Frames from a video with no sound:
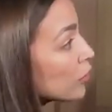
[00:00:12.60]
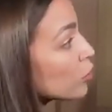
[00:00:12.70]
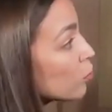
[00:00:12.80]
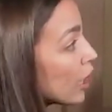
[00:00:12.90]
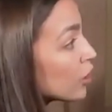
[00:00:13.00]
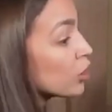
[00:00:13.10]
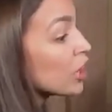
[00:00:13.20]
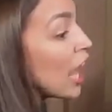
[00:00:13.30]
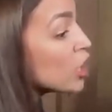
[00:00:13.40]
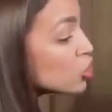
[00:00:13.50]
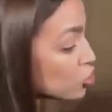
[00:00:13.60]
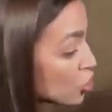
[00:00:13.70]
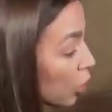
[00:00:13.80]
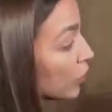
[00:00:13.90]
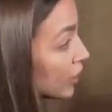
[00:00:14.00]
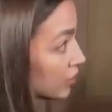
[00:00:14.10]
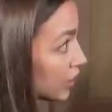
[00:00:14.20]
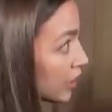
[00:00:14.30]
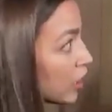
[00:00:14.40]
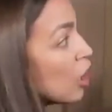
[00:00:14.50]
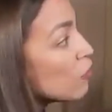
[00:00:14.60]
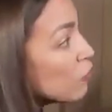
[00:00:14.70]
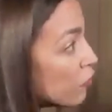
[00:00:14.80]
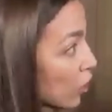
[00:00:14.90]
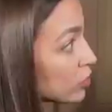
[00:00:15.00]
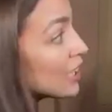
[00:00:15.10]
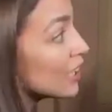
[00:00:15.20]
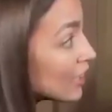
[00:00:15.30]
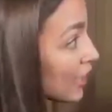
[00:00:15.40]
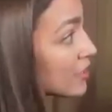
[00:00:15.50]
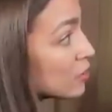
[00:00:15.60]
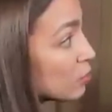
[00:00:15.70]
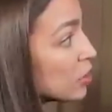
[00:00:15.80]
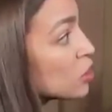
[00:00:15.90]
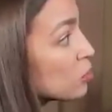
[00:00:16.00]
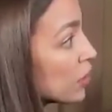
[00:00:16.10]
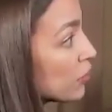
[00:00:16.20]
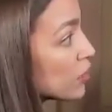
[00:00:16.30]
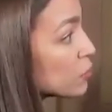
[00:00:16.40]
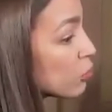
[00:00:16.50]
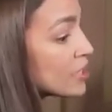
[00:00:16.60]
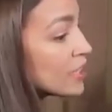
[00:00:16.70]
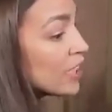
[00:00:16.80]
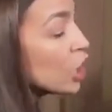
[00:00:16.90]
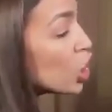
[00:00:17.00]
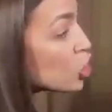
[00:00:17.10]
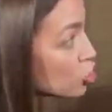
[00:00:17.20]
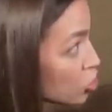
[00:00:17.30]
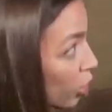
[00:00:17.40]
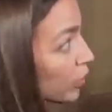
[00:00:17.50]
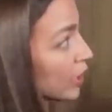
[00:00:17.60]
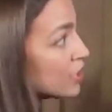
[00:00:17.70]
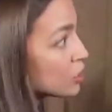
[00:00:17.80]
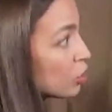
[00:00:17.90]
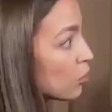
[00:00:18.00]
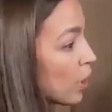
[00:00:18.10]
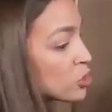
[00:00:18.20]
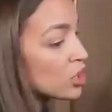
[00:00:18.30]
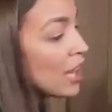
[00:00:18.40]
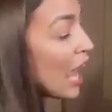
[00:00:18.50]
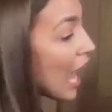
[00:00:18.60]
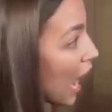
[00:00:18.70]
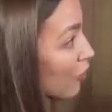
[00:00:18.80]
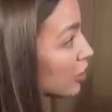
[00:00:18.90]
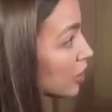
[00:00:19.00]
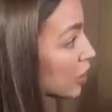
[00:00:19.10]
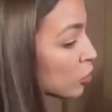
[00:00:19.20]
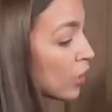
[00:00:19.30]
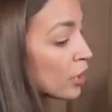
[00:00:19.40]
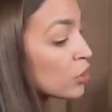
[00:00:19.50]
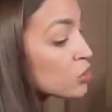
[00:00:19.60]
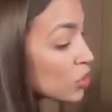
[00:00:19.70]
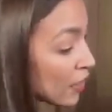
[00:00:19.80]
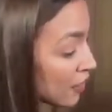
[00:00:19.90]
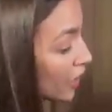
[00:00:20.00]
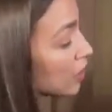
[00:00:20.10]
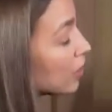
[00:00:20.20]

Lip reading: on the record and knowingly vote against impeachment of this president, knowing his corruption, having it on the record so that they